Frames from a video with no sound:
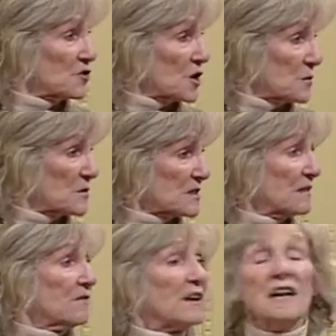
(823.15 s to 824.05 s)

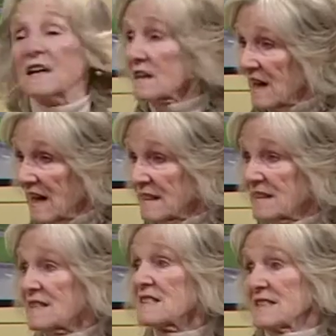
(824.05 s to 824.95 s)
Joseph,
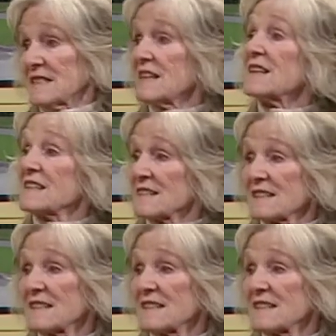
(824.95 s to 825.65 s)
kindness and nice.